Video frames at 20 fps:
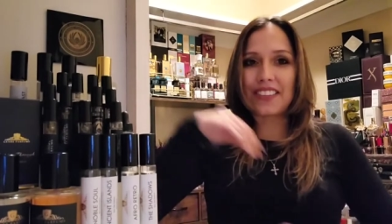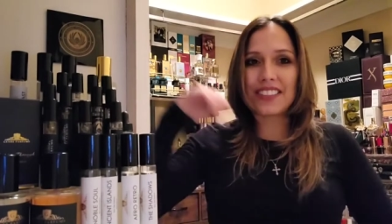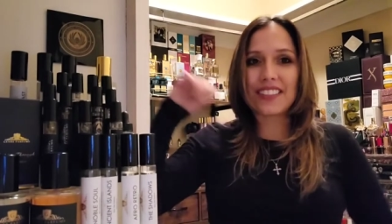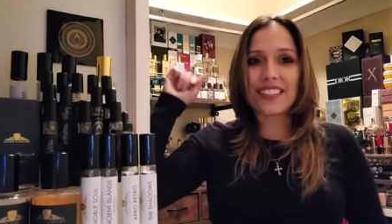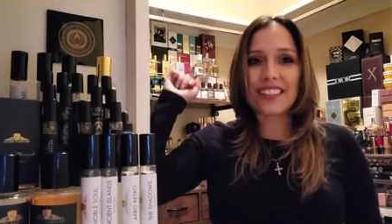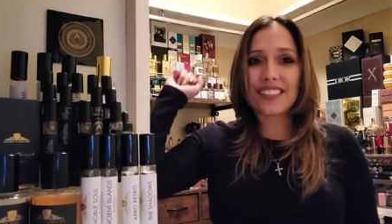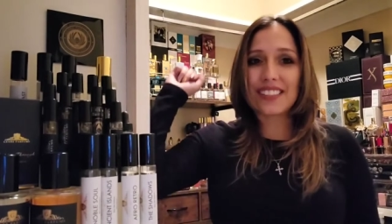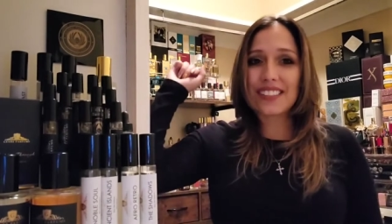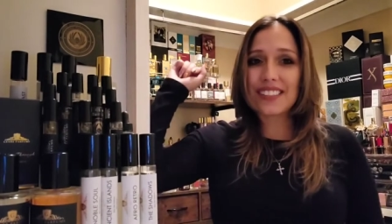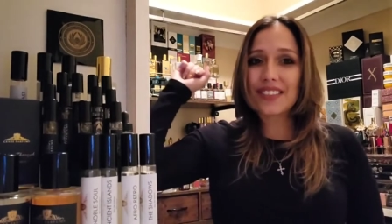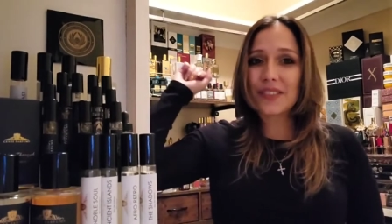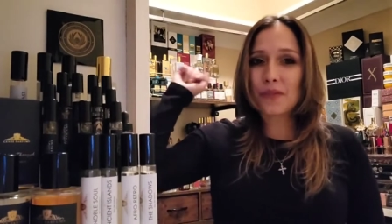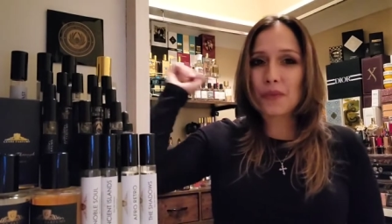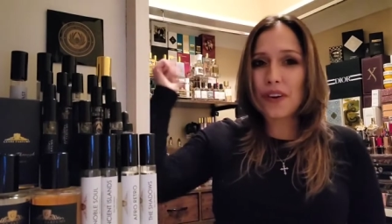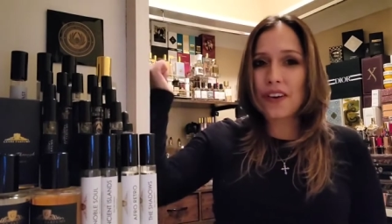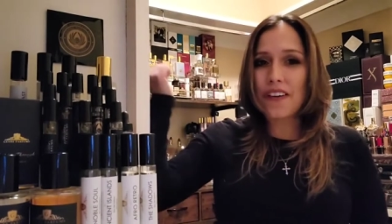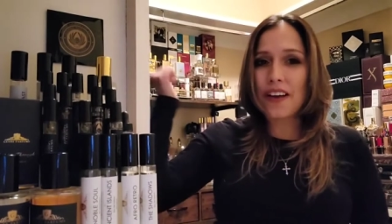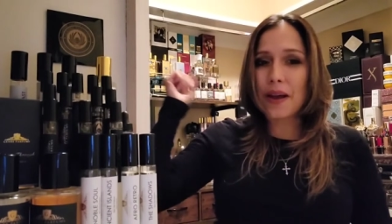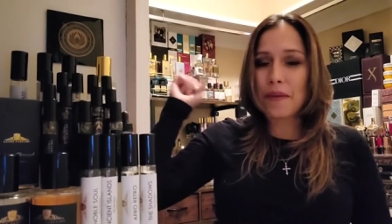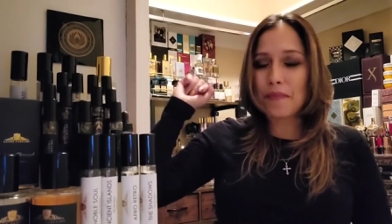This is
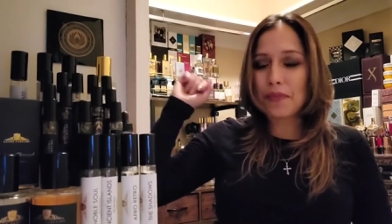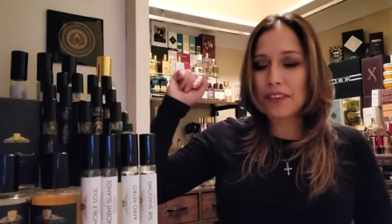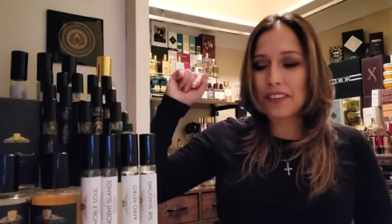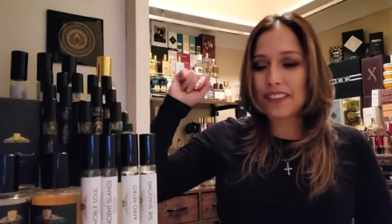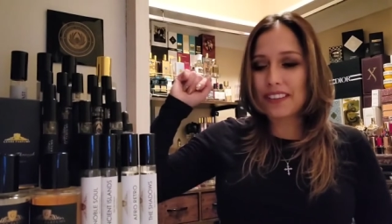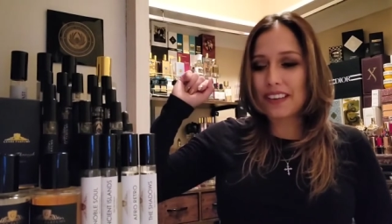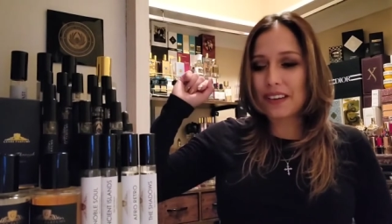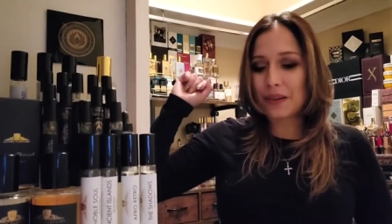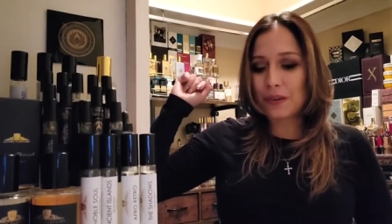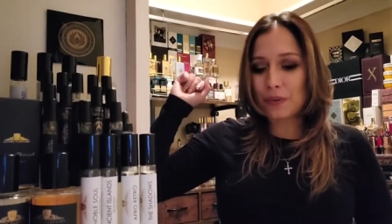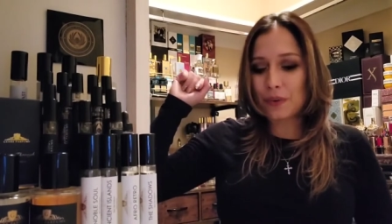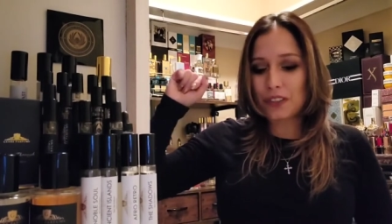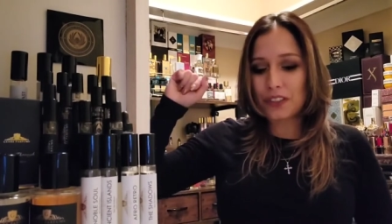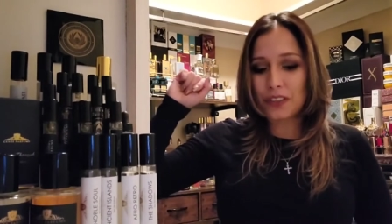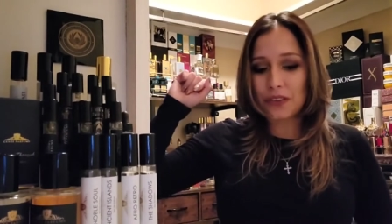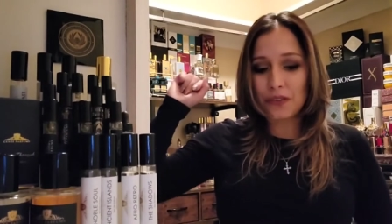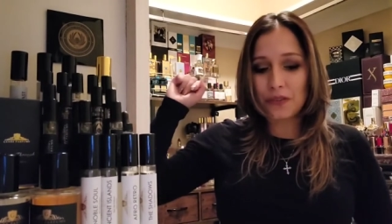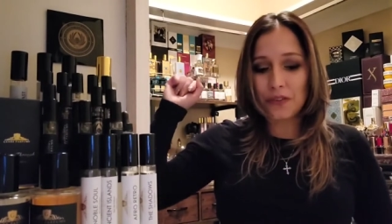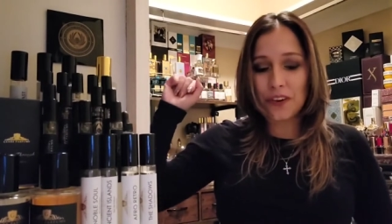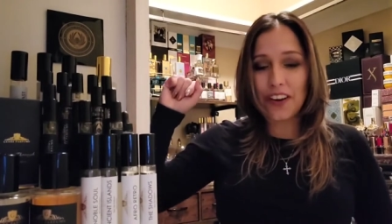where I put the
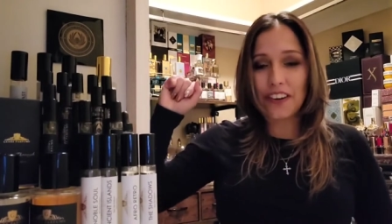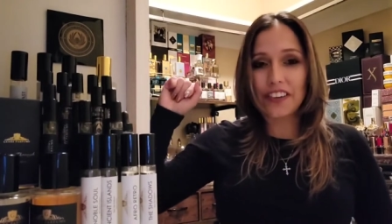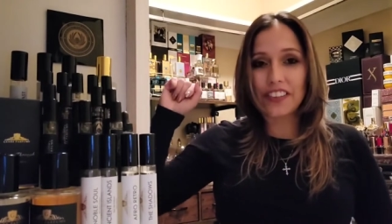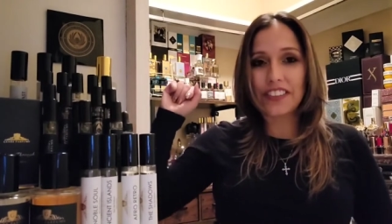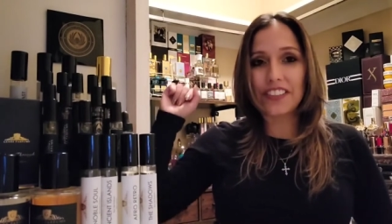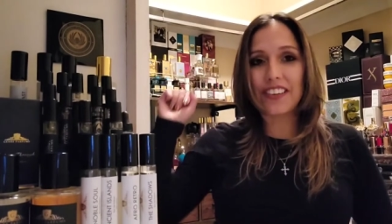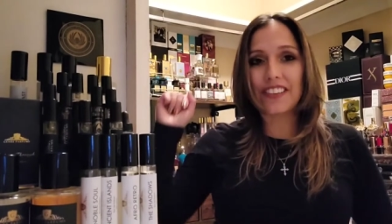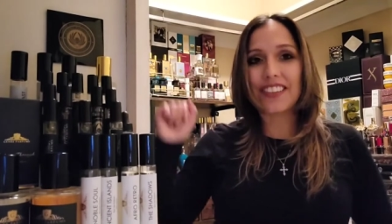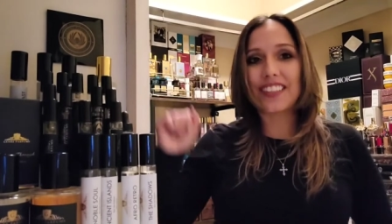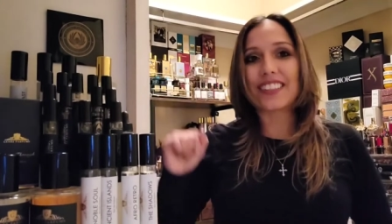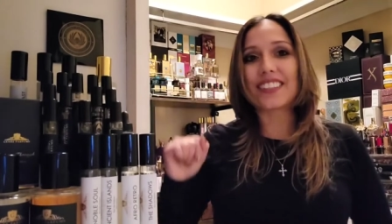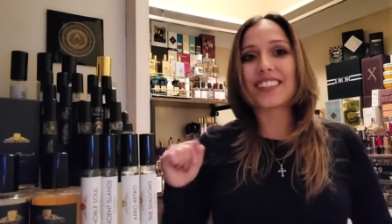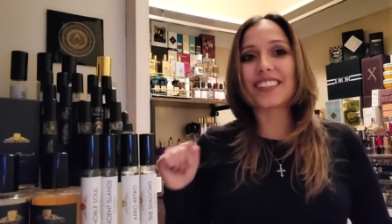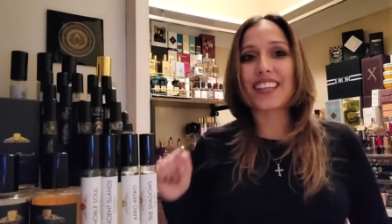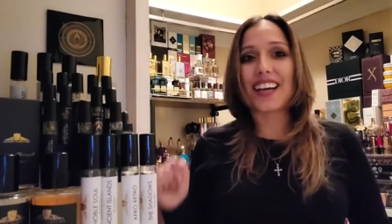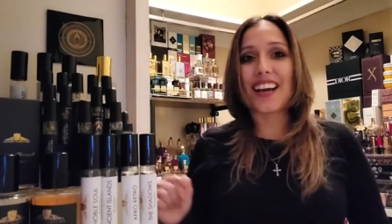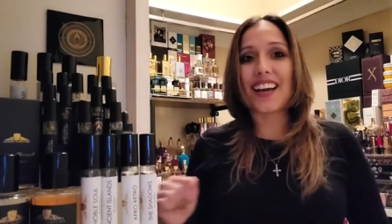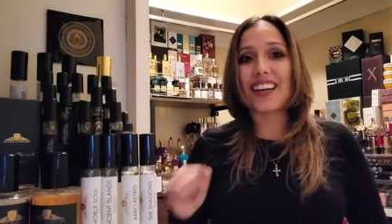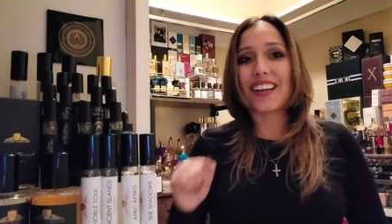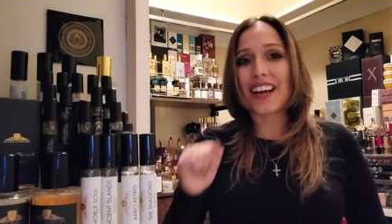original fragrance on this side.